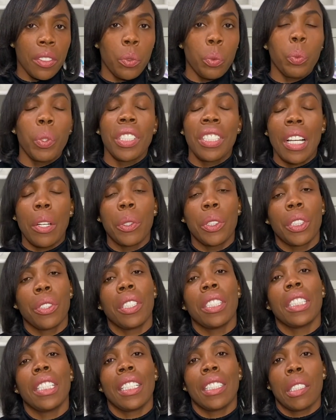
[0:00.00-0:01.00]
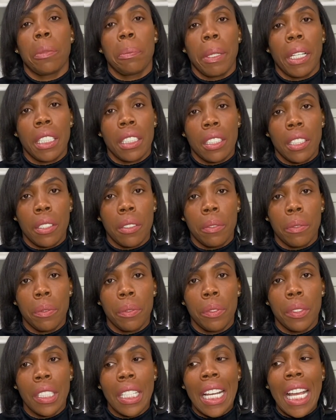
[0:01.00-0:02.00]
which I was already expecting.
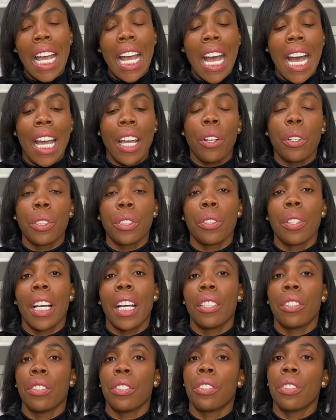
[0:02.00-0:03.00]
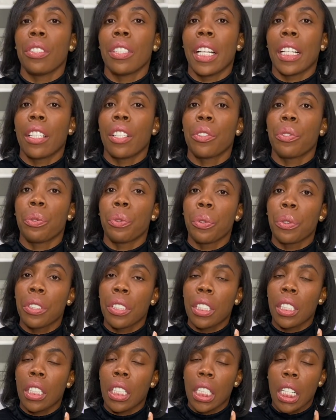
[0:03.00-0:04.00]
I also had to do like a root
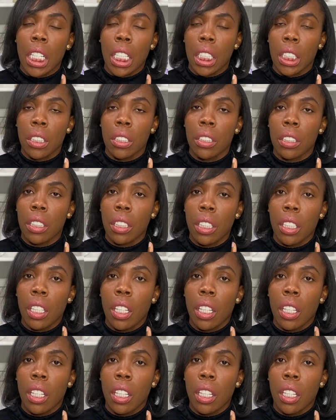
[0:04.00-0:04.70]
canal